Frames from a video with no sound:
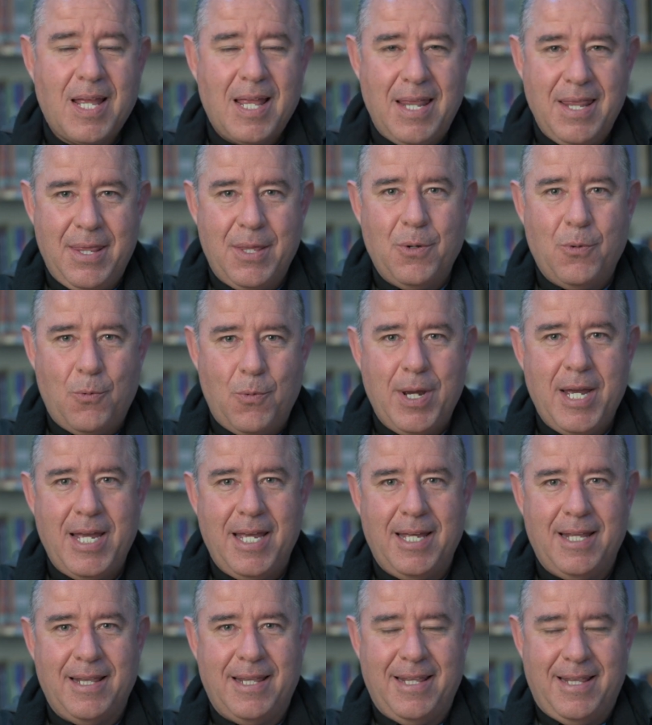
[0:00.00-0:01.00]
the
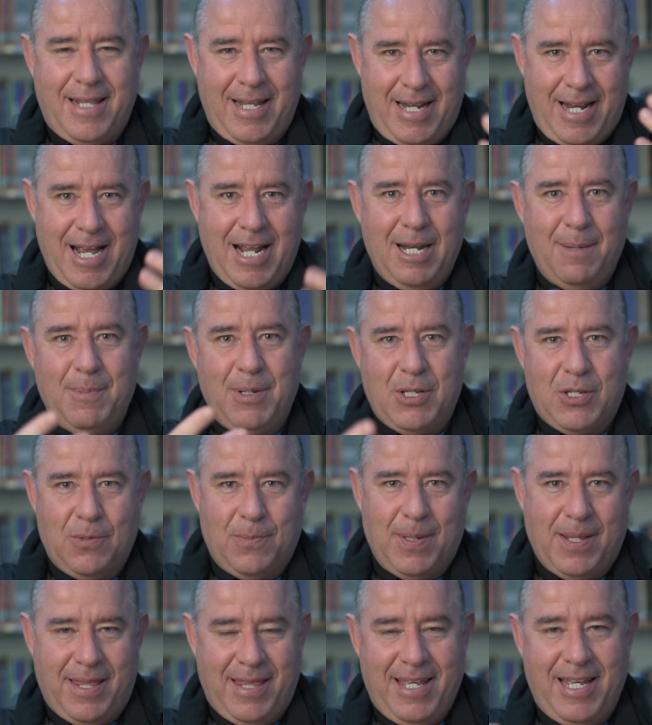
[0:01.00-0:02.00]
way the elements
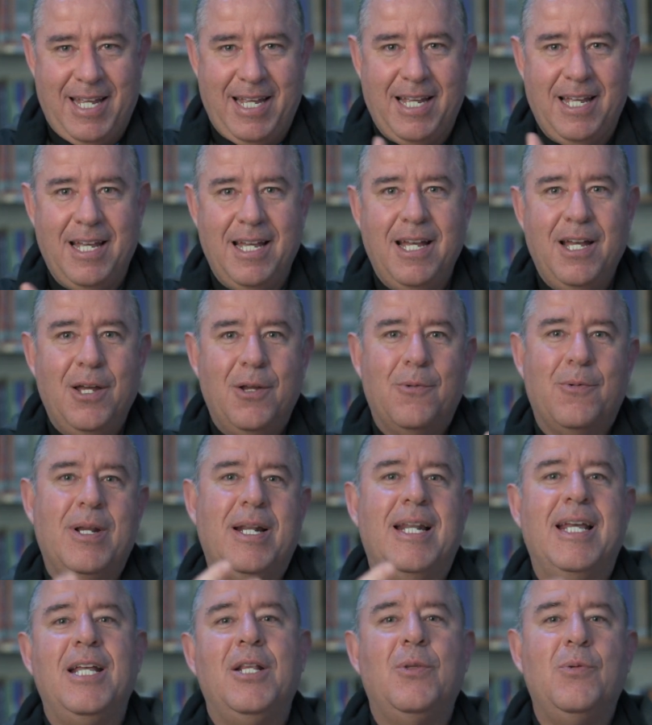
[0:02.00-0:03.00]
of a thing
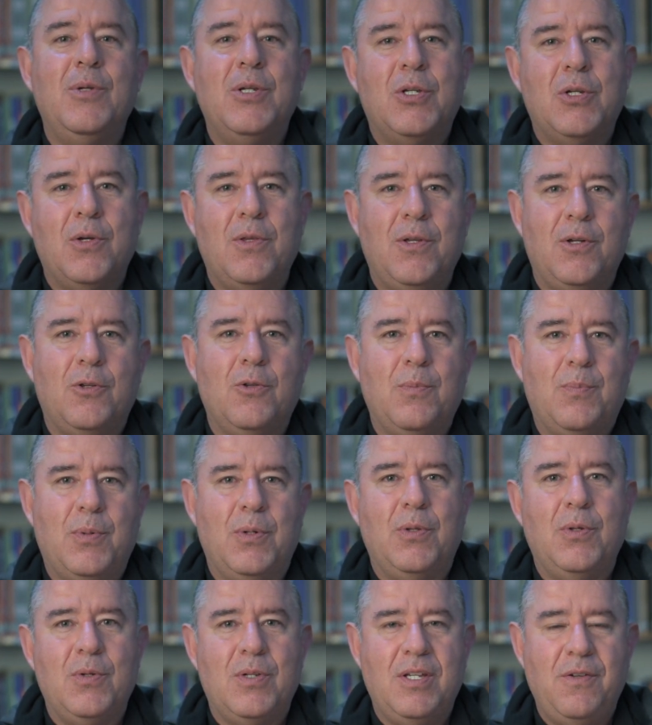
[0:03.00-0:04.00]
relate to each other to
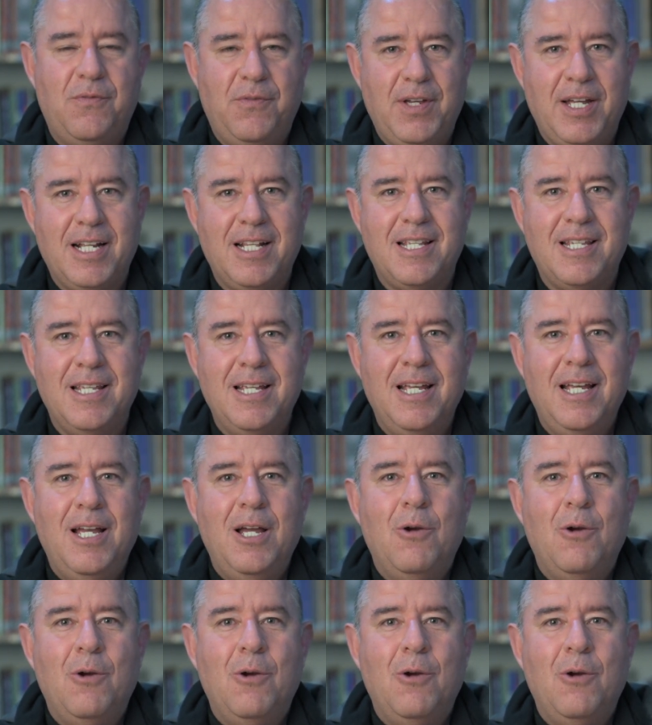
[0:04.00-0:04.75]
produce effects,